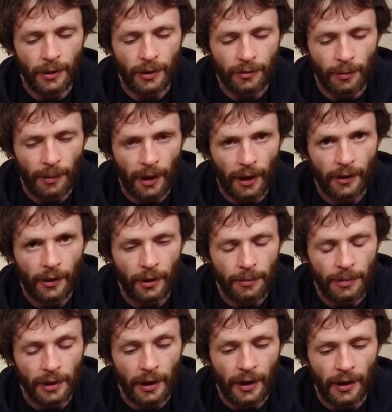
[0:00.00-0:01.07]
We have the black
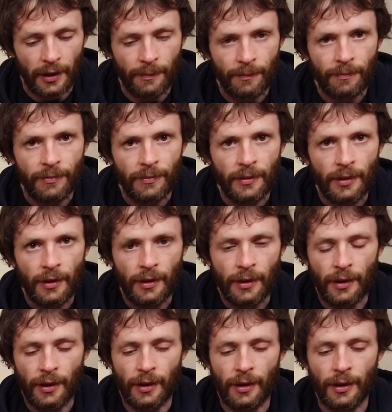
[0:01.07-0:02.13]
IPA,
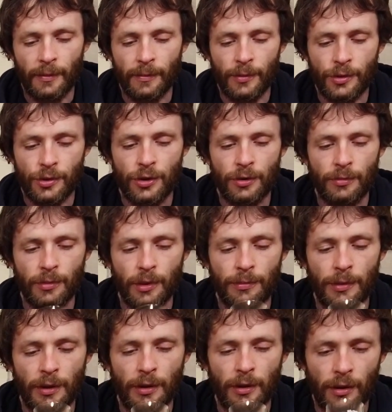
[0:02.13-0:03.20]
which might
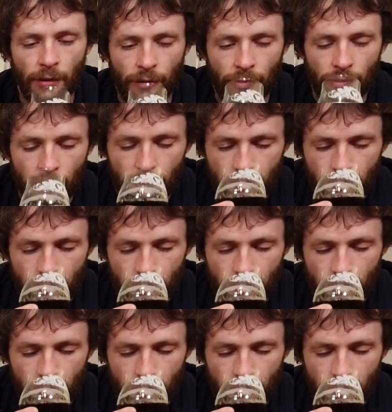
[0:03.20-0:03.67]
be kind of,